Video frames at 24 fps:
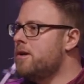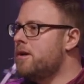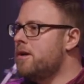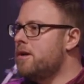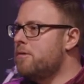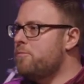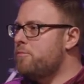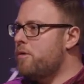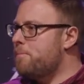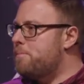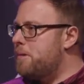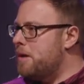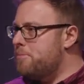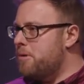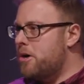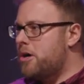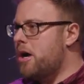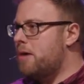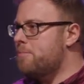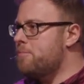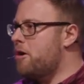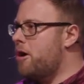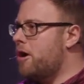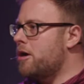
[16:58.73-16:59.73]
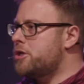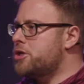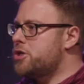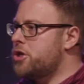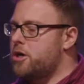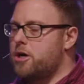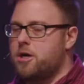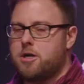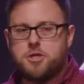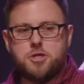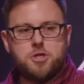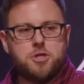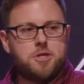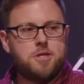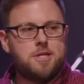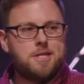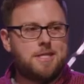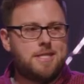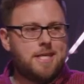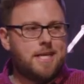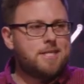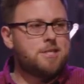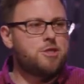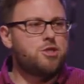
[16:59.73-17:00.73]
When people come to our church,
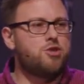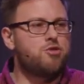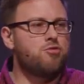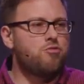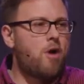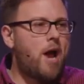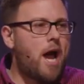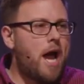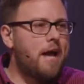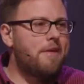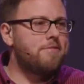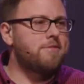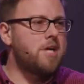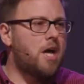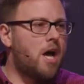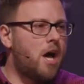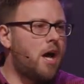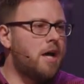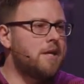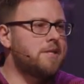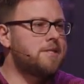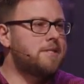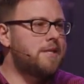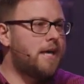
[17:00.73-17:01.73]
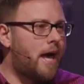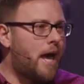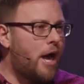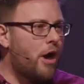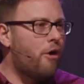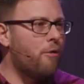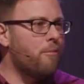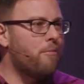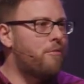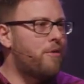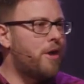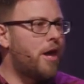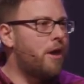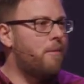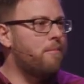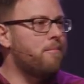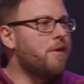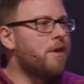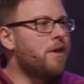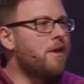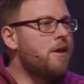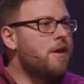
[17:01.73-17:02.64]
this drives us to help them